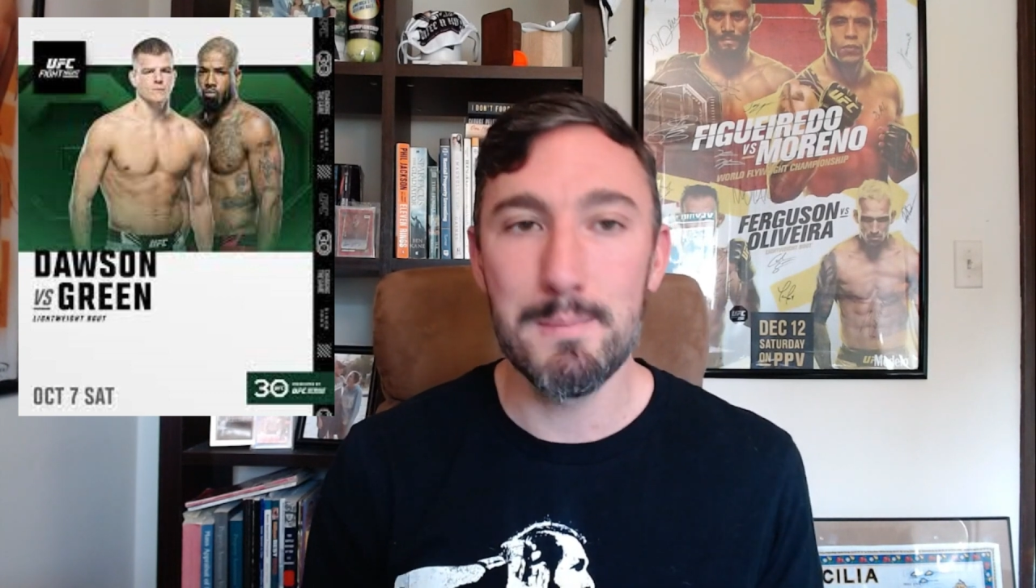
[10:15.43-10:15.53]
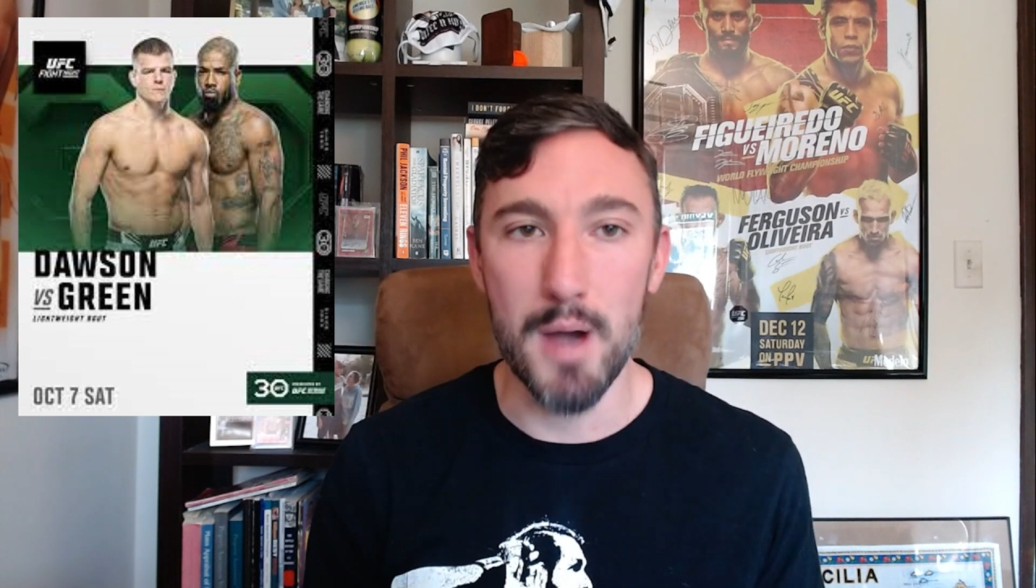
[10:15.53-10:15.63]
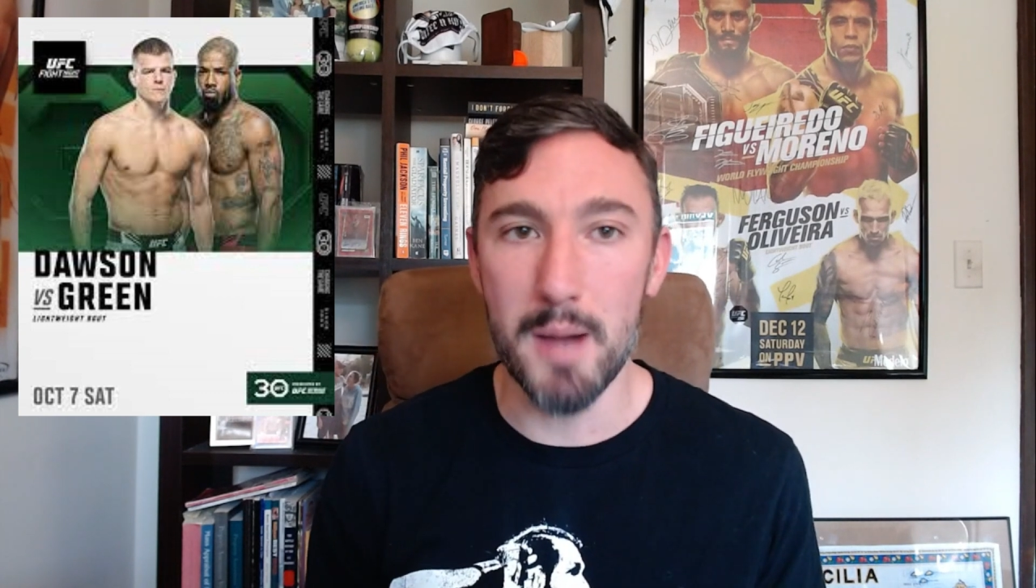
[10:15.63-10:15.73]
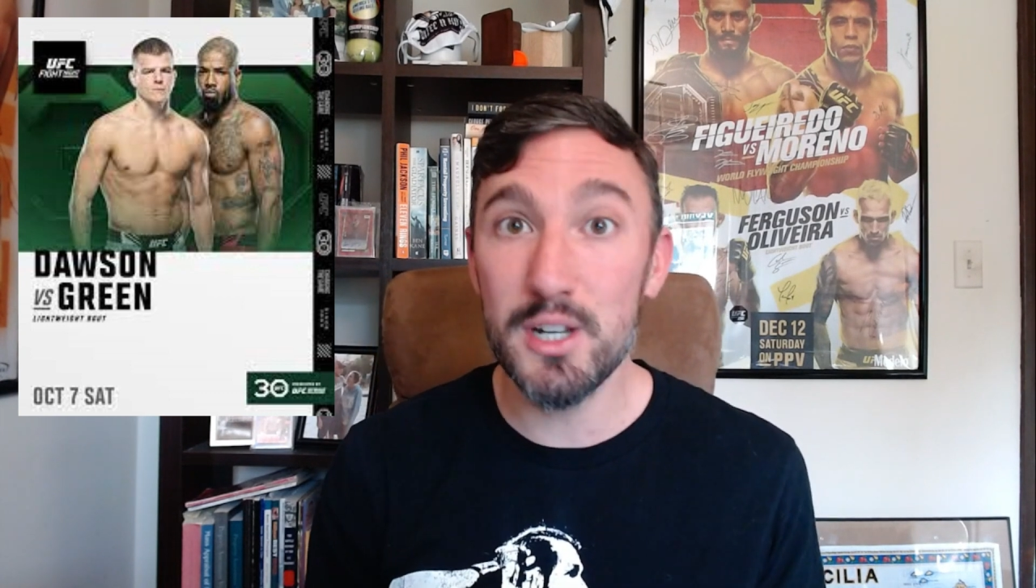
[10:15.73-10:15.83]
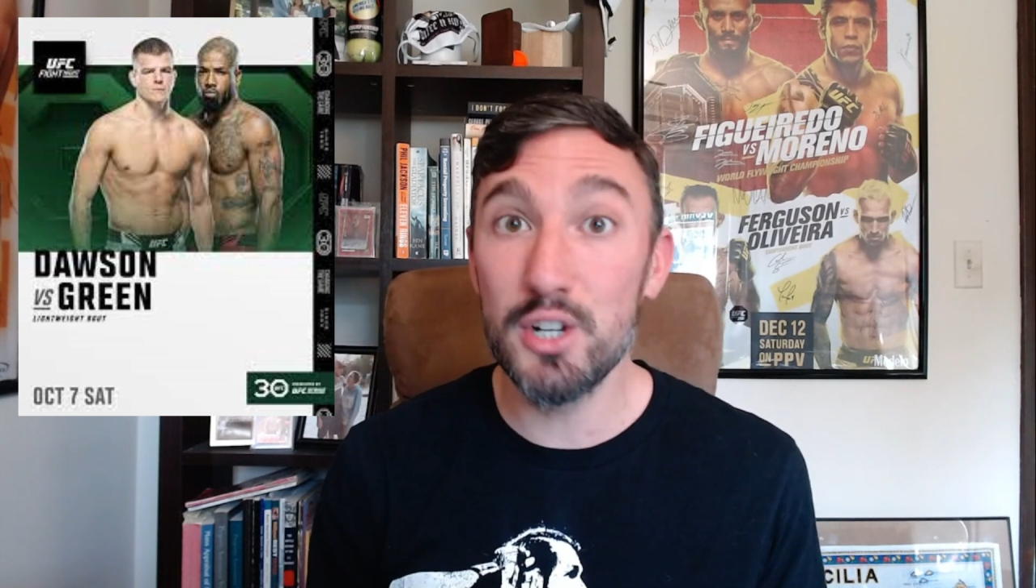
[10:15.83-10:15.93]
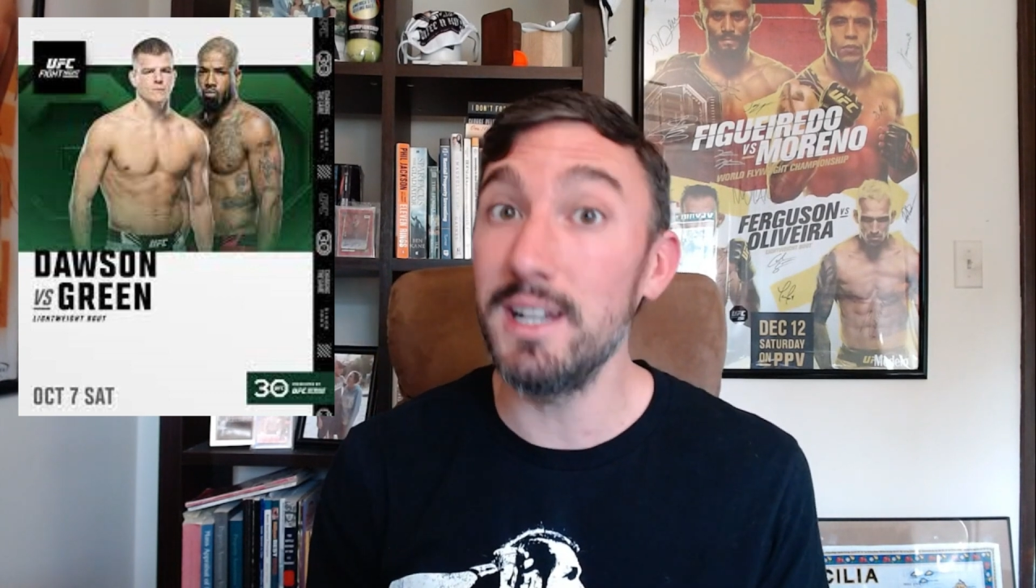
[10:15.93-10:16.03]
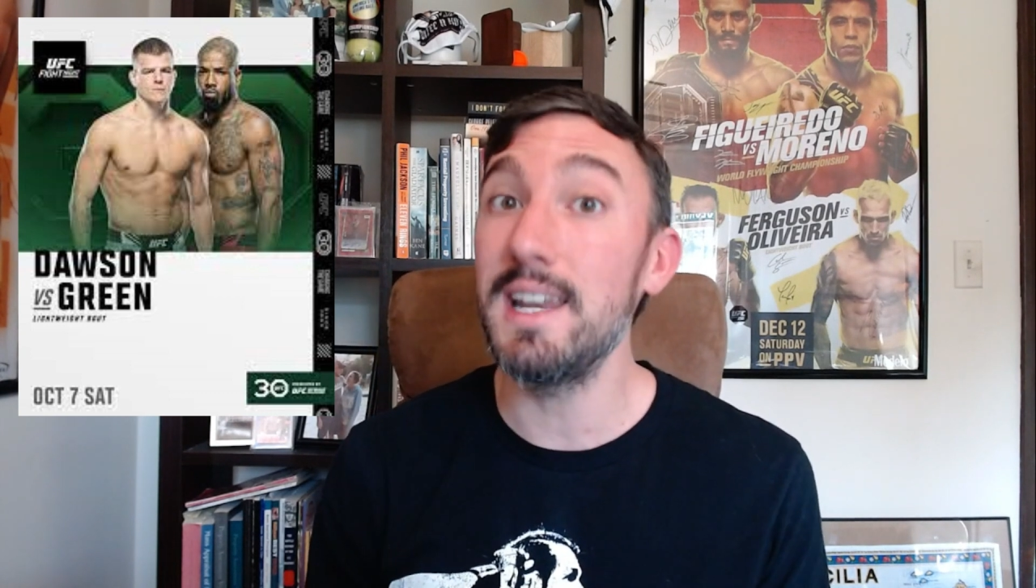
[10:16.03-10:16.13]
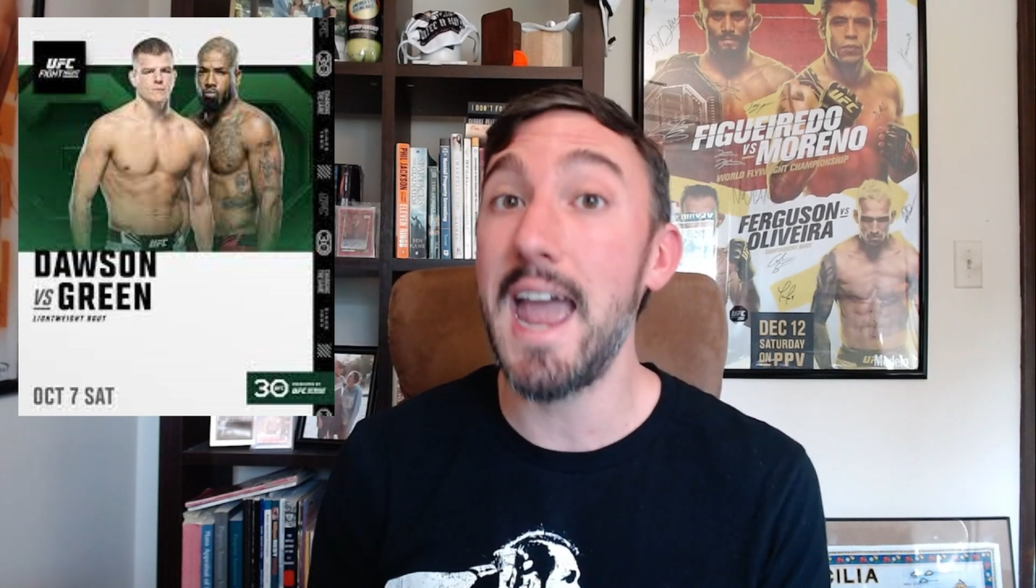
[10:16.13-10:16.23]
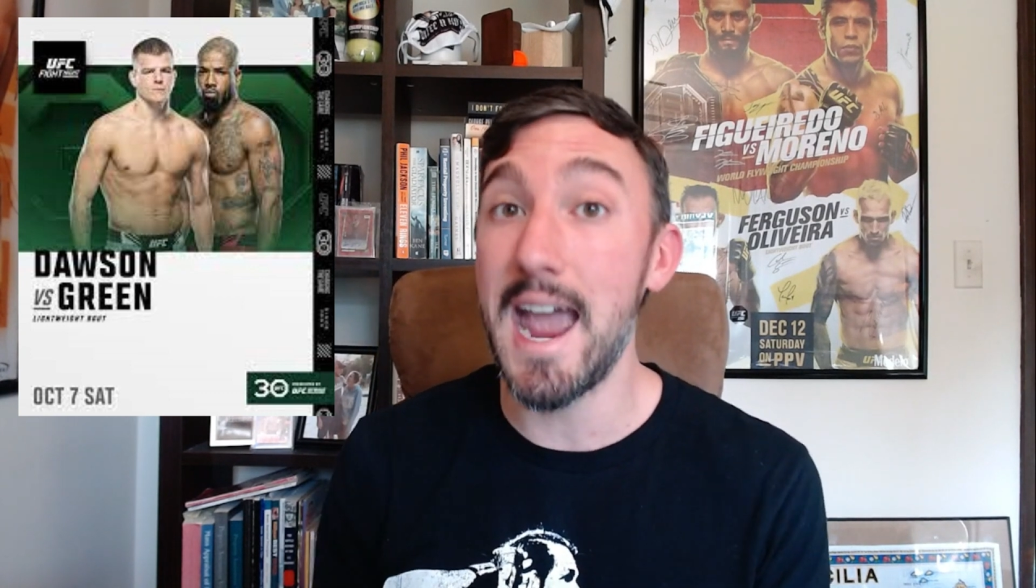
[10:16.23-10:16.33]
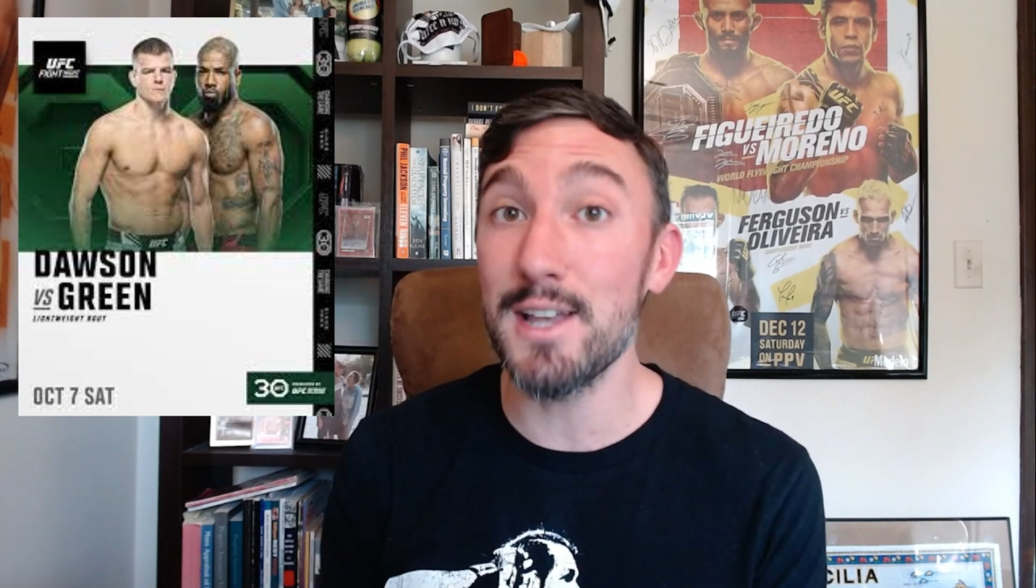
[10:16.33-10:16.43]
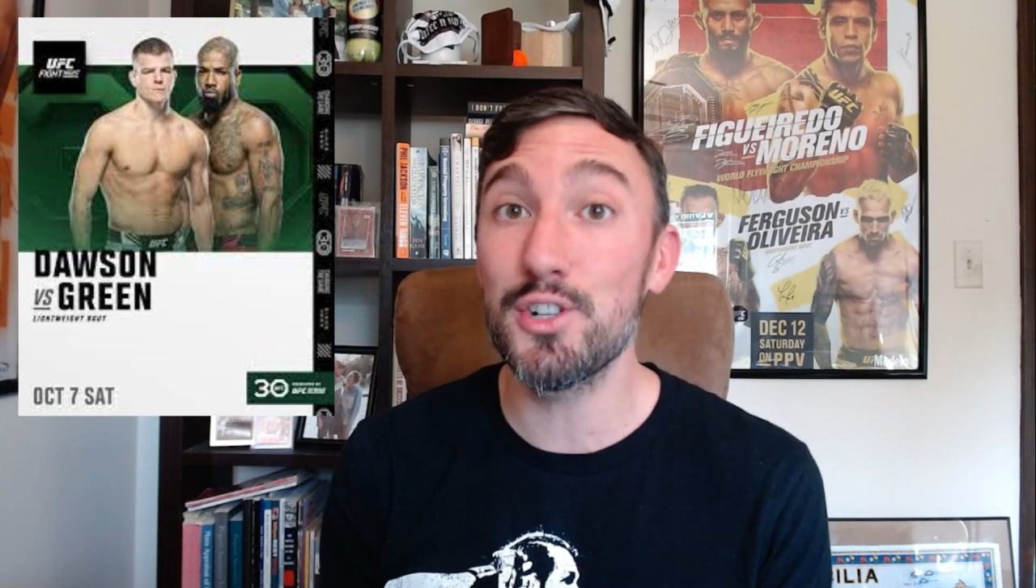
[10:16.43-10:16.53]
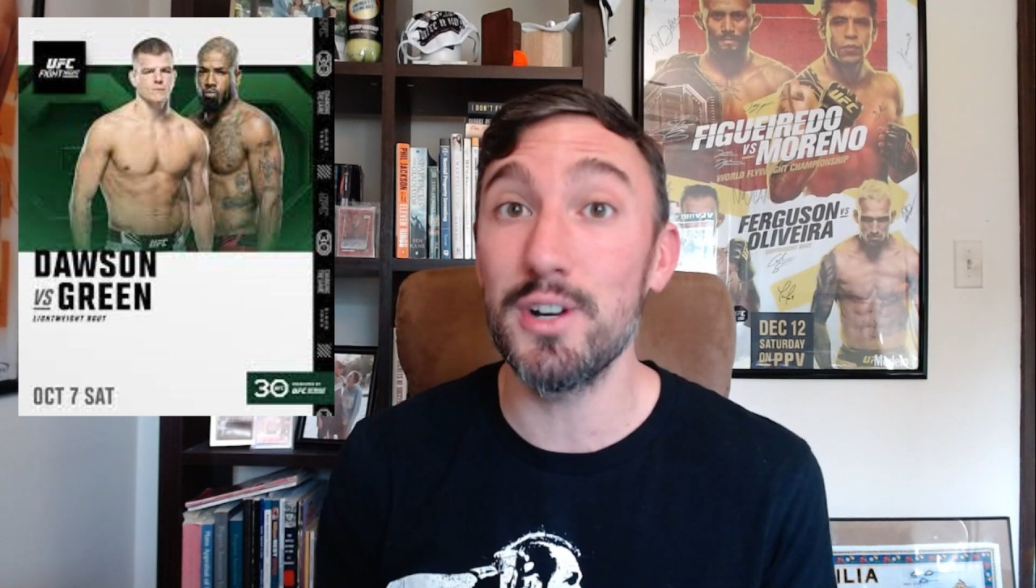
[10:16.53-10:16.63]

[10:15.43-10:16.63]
Bobby Green has